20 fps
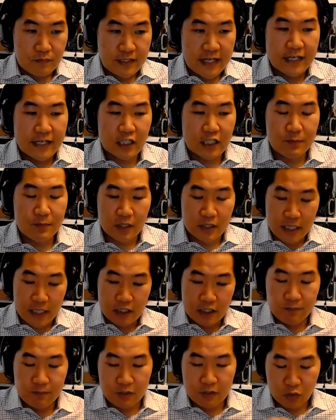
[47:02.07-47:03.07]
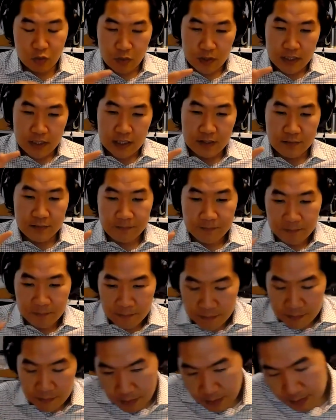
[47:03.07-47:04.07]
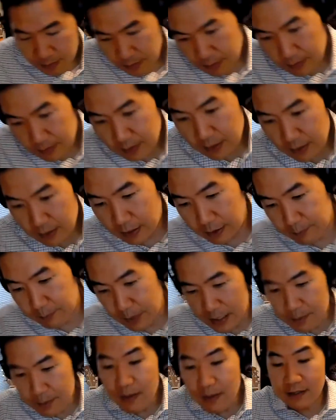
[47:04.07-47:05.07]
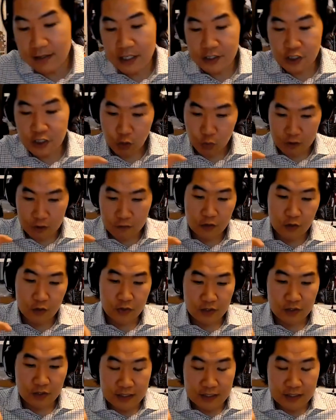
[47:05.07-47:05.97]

data communication between in biological workflows